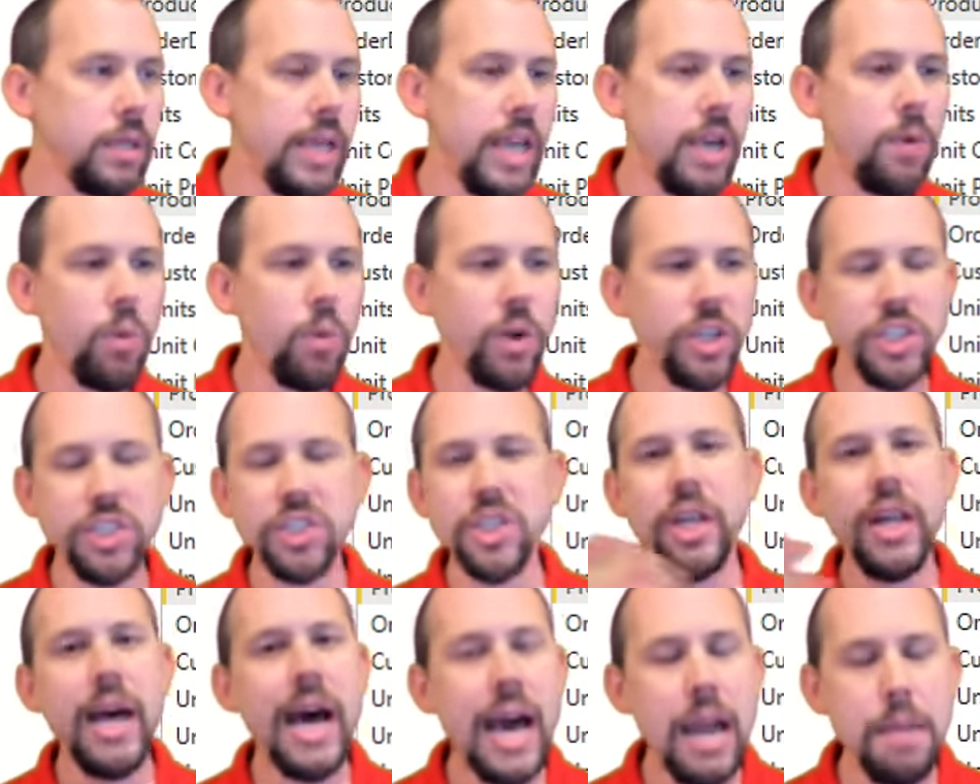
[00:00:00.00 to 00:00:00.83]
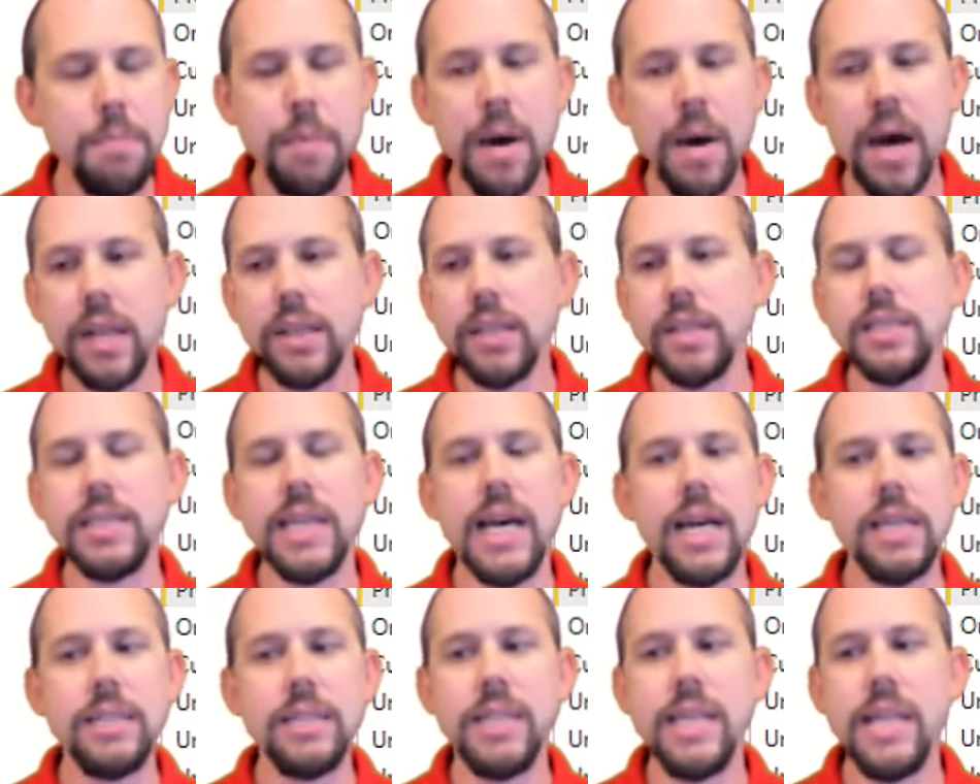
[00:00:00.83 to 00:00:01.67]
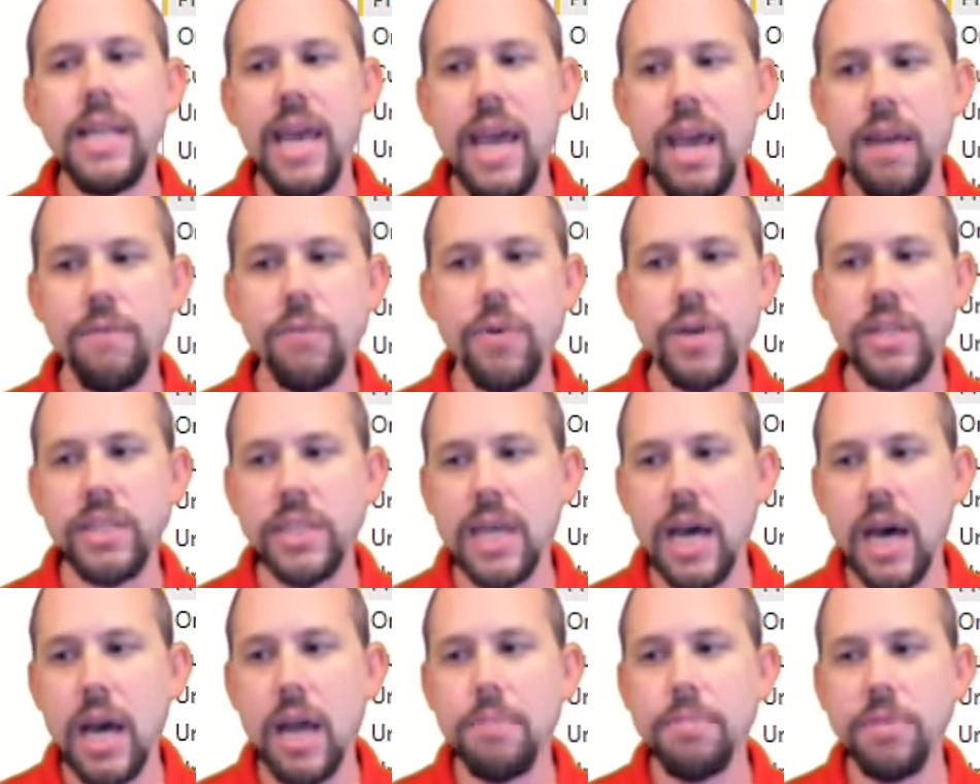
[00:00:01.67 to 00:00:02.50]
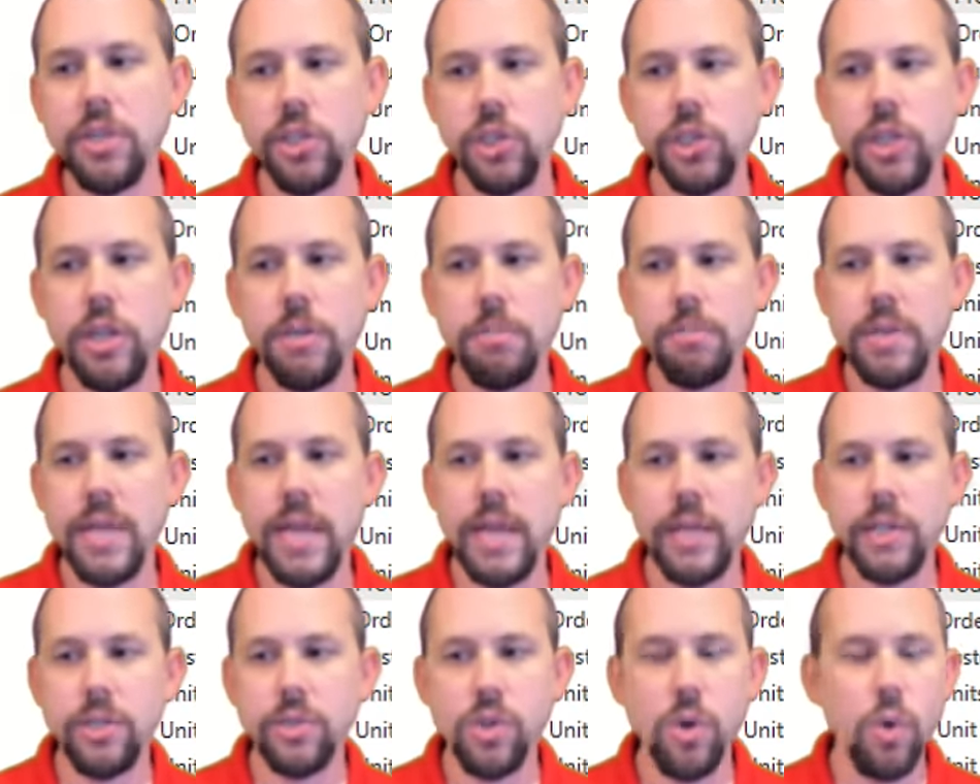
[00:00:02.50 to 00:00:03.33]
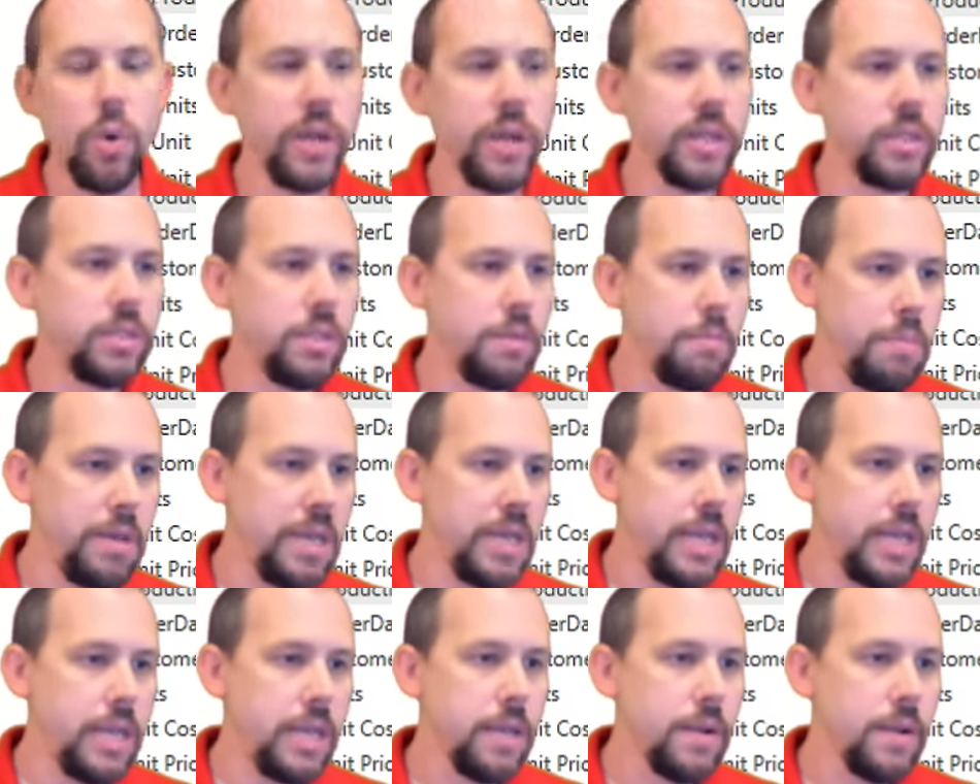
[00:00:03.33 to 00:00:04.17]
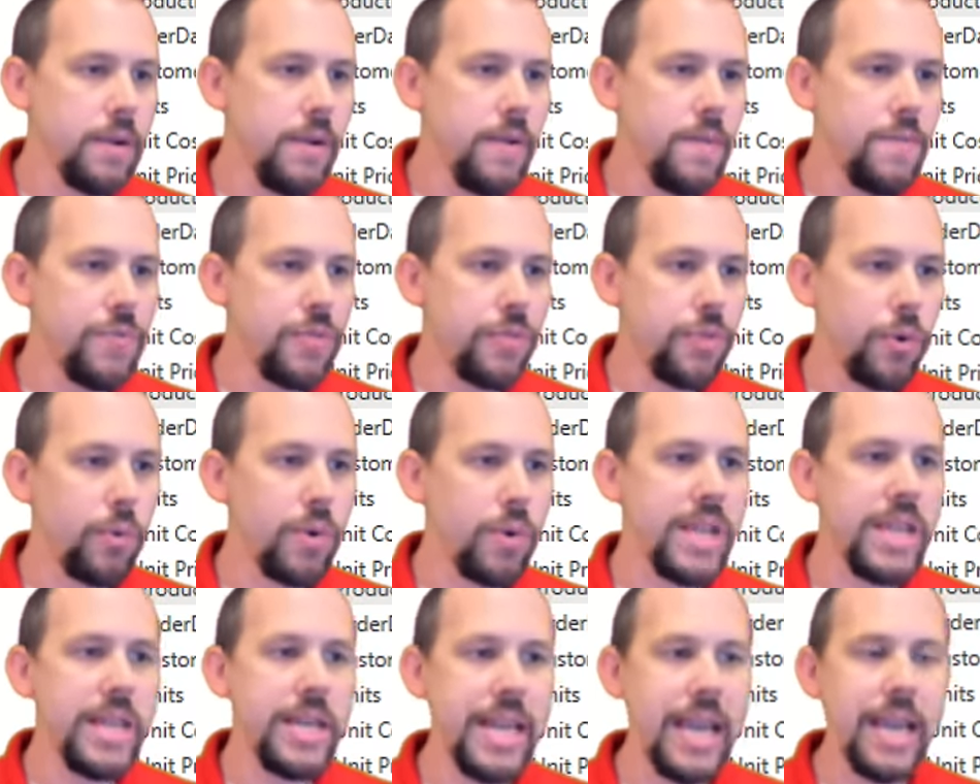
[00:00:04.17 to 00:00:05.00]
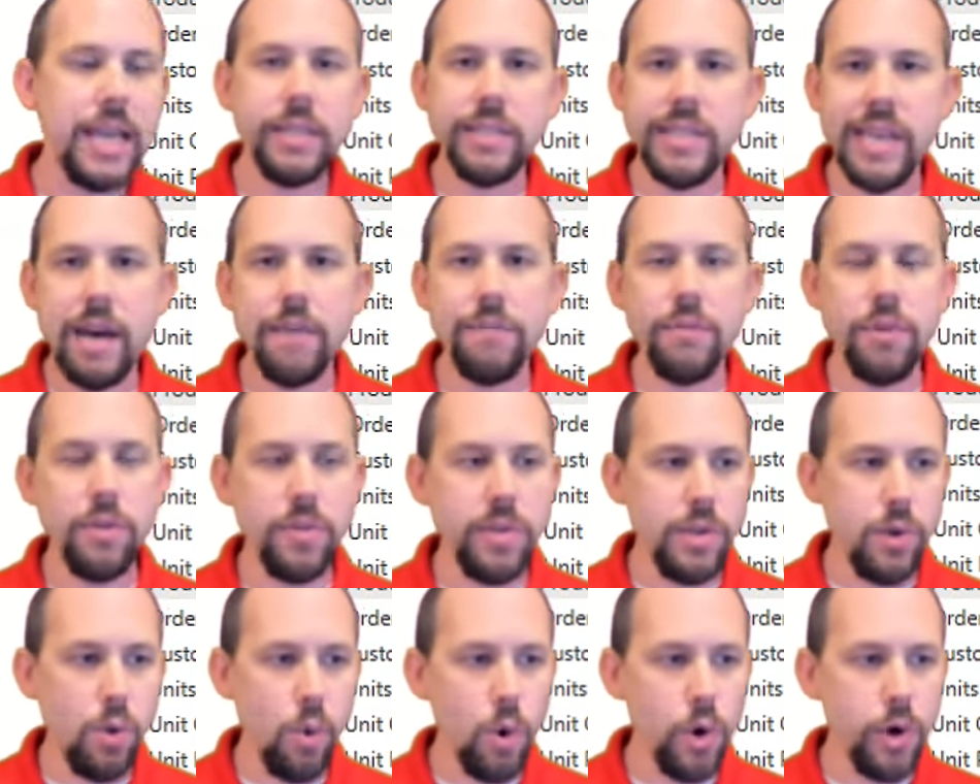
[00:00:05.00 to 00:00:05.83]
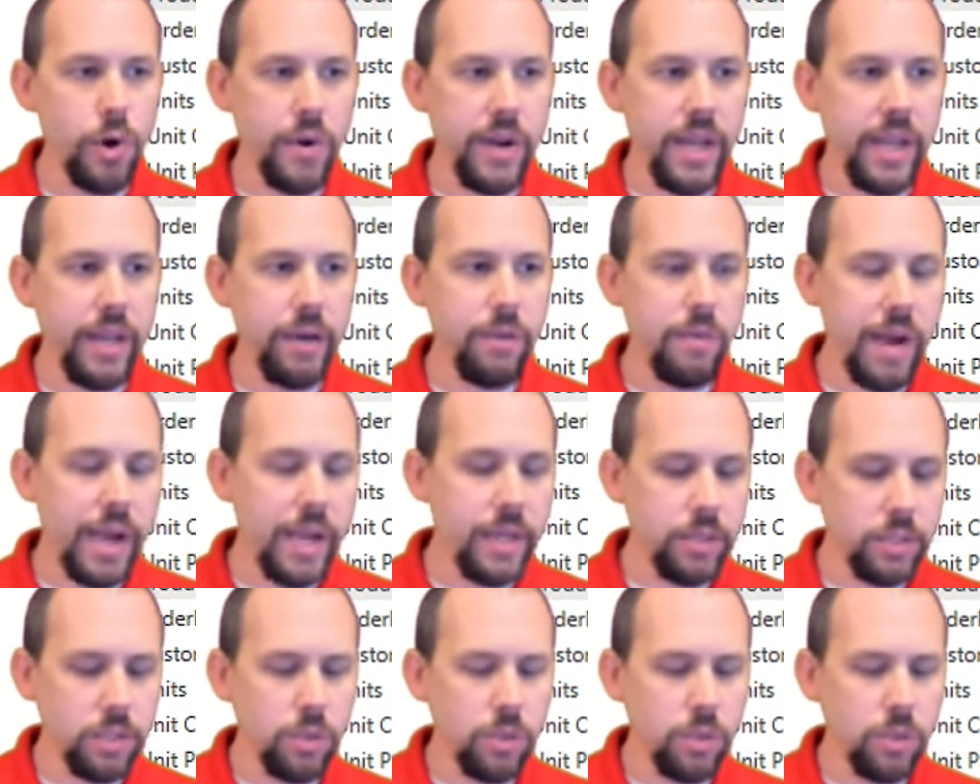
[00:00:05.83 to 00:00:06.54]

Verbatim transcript: And we're just going to hypothesize that every time the ship date is going to be three days after the order date, right?